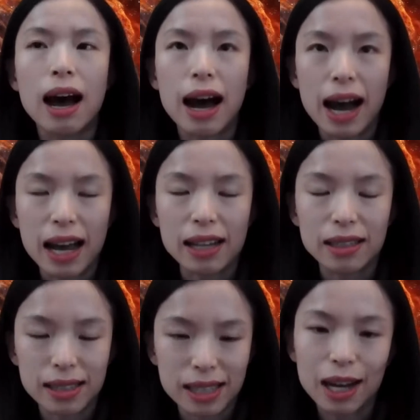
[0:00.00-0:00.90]
I
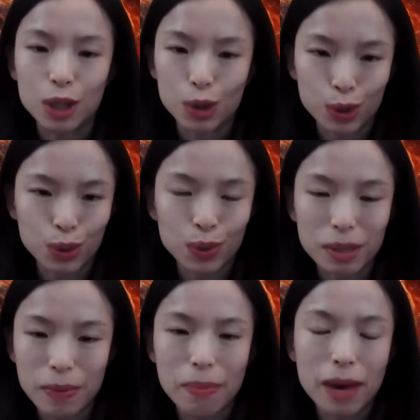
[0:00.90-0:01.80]
decide to
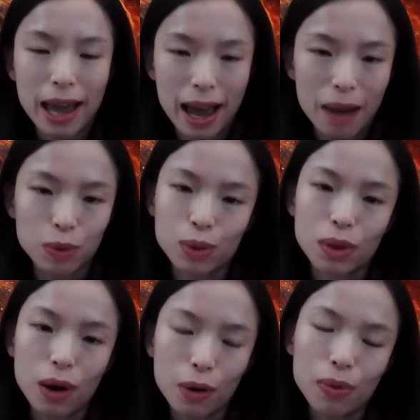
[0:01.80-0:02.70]
send my app to
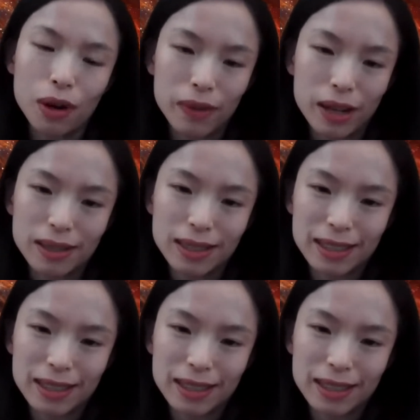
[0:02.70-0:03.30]
the whole province.